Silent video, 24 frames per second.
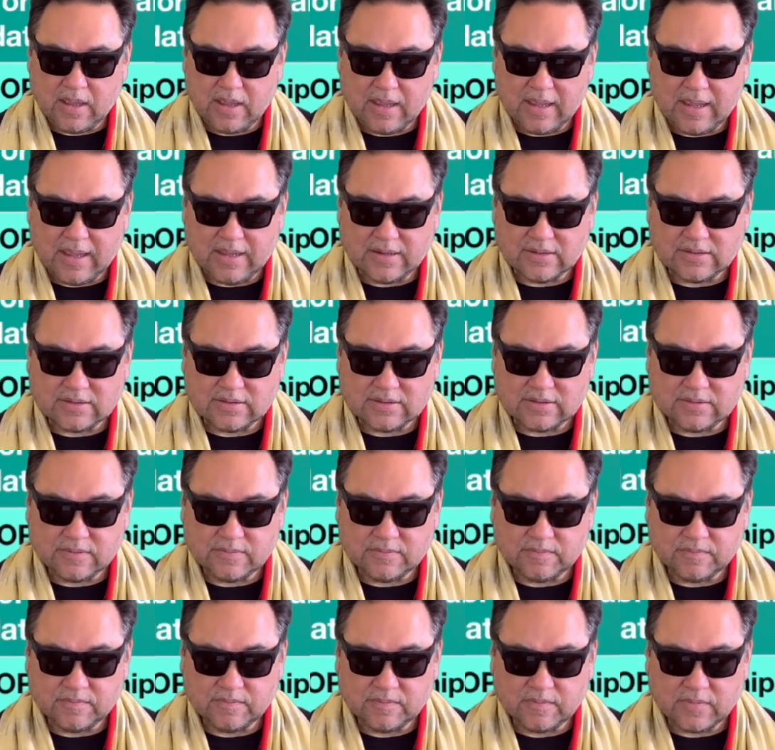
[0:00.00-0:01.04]
It's
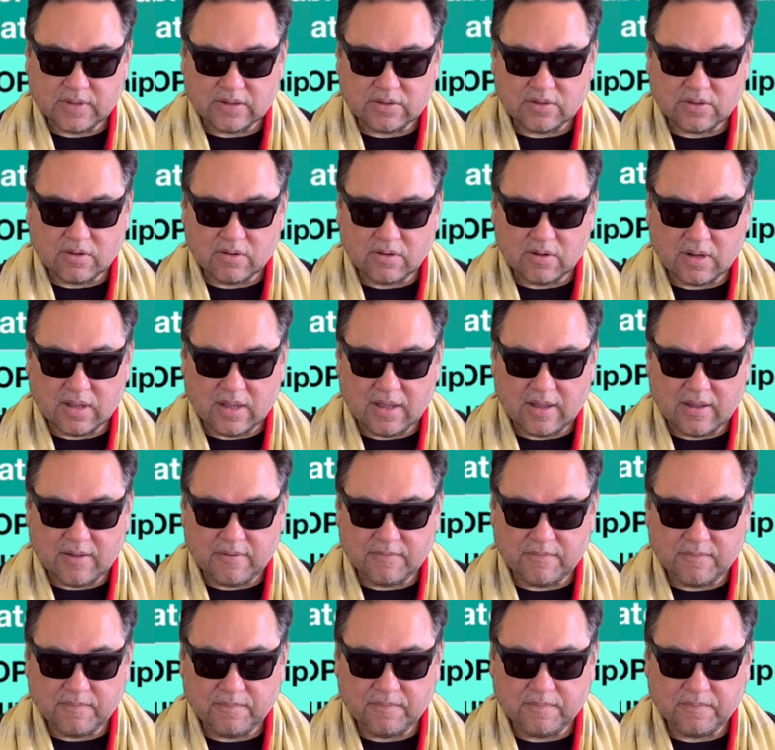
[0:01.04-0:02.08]
a total
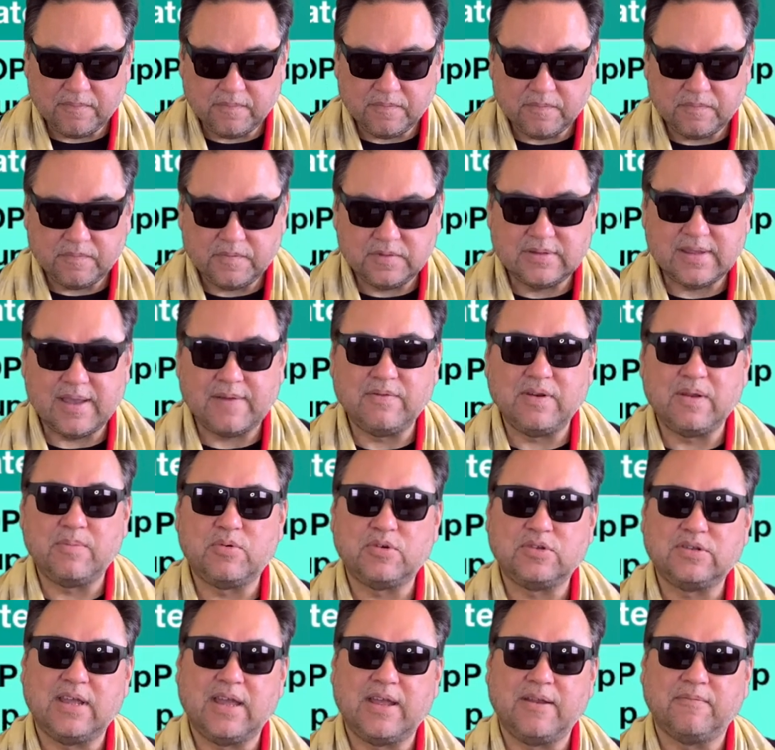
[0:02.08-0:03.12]
of seventy
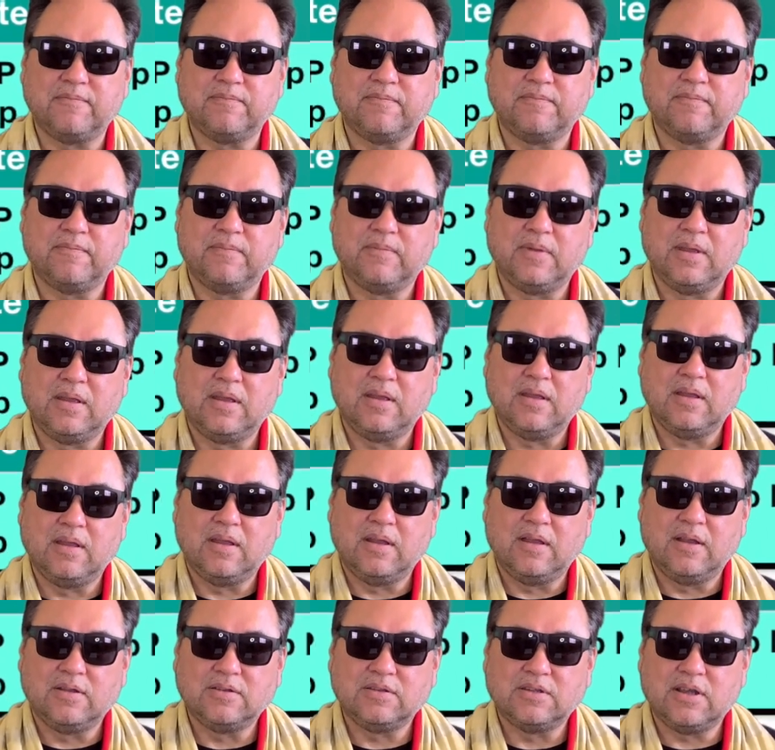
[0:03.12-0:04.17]
percent.
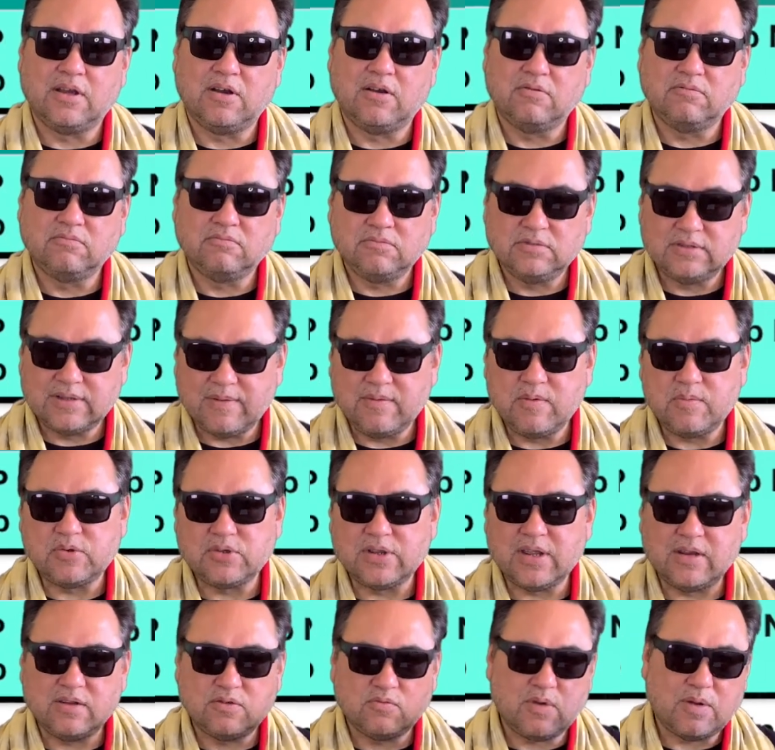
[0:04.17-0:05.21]
So seventy
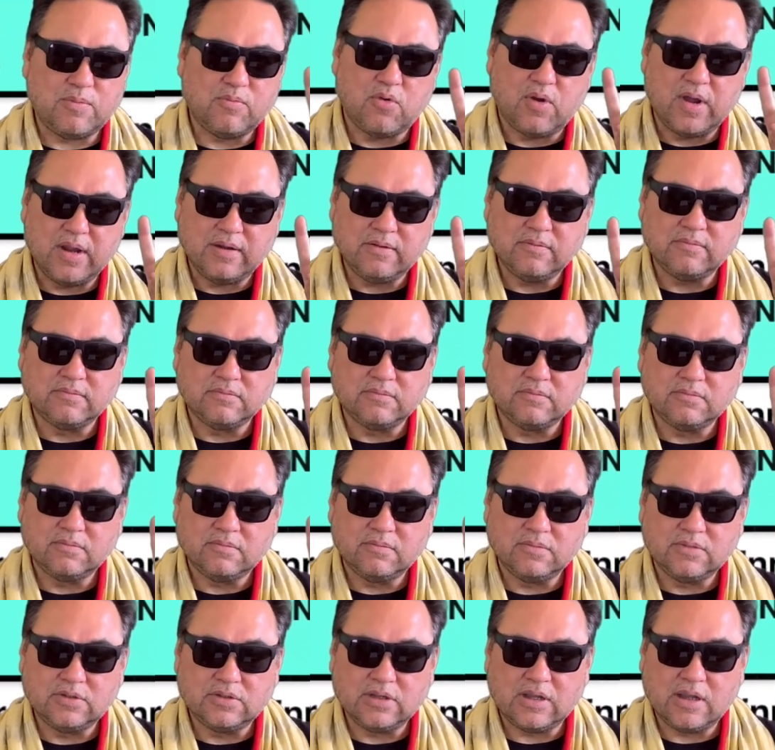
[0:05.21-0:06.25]
percent is one point.
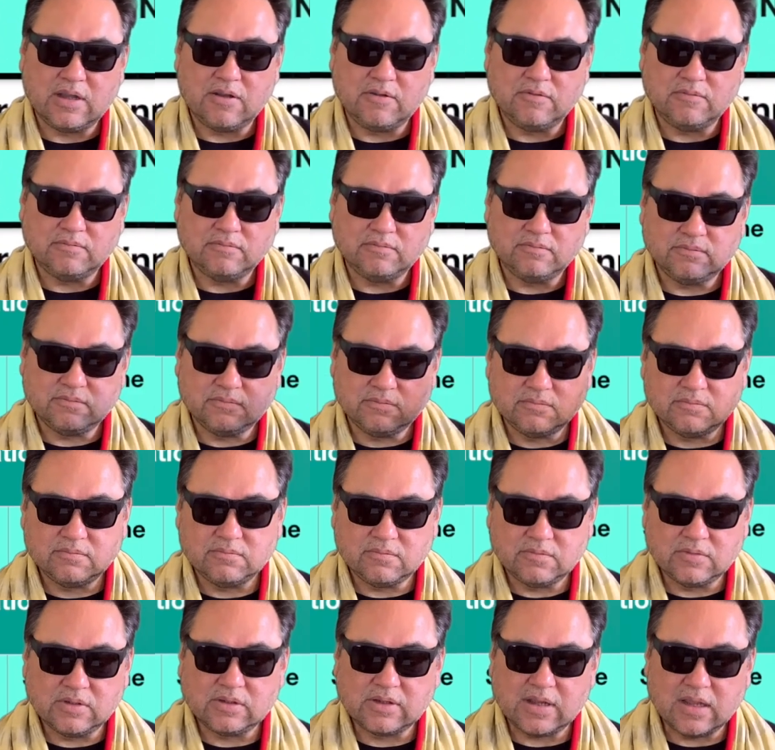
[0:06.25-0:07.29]
So
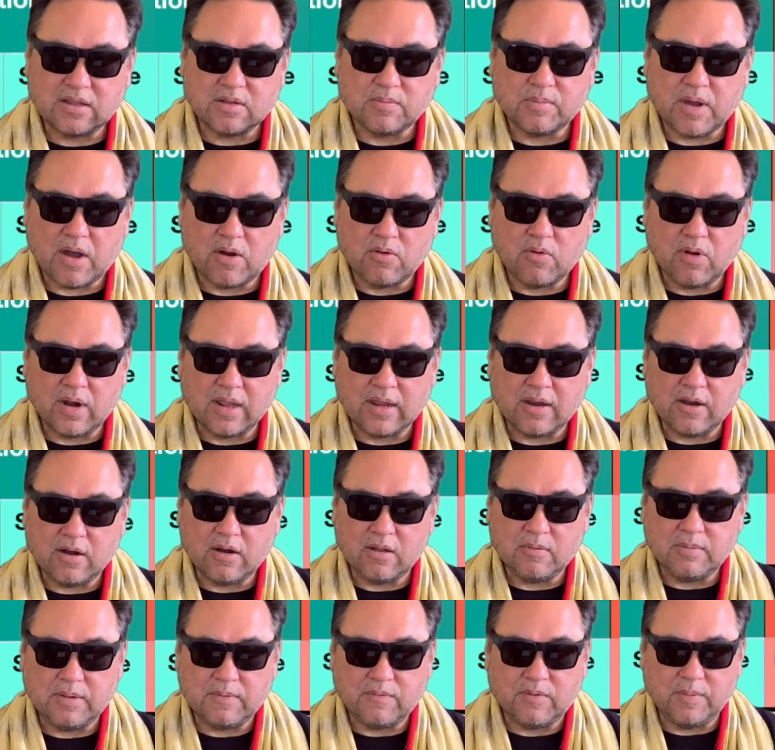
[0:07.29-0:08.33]
get the ball rolling here a
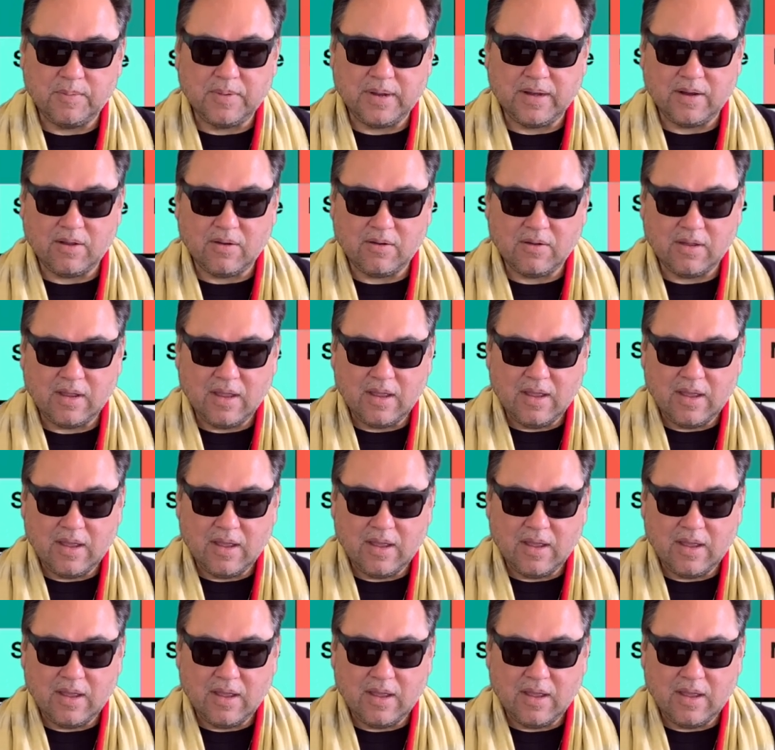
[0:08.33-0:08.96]
little bit for Mino.